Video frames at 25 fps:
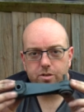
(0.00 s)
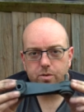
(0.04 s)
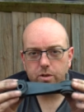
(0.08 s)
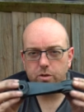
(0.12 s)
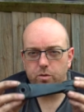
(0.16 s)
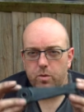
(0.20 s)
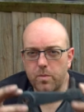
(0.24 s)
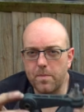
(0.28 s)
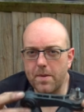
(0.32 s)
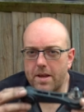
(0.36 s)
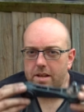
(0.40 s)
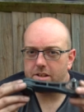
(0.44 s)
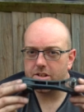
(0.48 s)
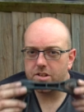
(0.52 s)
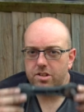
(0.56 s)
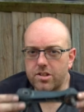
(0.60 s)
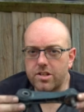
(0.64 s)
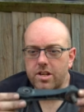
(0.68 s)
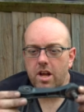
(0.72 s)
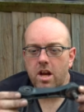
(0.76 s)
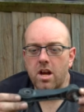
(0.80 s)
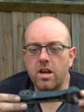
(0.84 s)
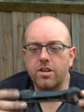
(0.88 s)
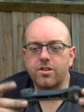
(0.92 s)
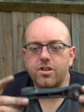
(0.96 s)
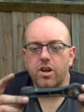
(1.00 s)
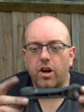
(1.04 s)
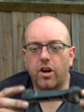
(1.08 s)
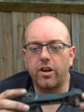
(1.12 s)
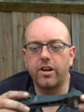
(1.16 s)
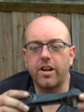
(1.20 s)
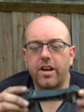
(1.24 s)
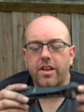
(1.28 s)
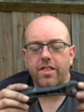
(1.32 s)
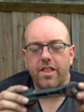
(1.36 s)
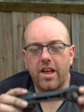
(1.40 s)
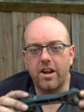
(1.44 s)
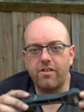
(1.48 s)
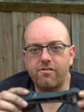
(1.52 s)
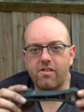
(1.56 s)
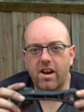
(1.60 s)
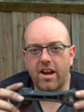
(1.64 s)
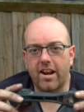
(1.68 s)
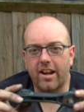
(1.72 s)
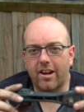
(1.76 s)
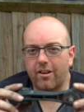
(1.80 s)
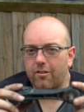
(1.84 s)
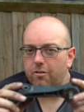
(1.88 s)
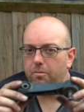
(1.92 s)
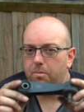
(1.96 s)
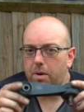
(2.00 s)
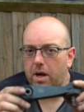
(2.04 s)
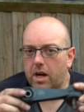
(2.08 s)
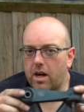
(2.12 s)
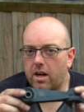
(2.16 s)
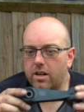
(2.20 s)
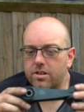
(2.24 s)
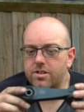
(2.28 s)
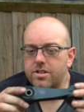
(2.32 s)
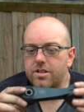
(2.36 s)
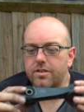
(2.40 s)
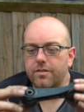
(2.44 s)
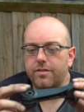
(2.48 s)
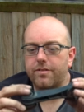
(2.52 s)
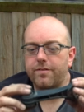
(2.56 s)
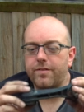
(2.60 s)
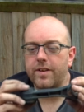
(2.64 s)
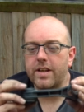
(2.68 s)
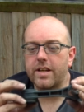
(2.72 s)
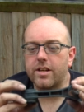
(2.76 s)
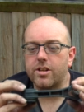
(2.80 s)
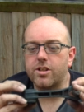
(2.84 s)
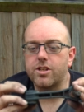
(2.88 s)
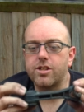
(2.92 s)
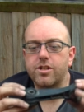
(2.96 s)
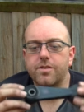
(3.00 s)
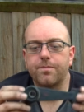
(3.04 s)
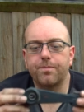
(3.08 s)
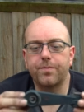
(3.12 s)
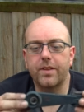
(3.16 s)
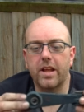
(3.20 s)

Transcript: which we made a start on and then ran out of parts to finish.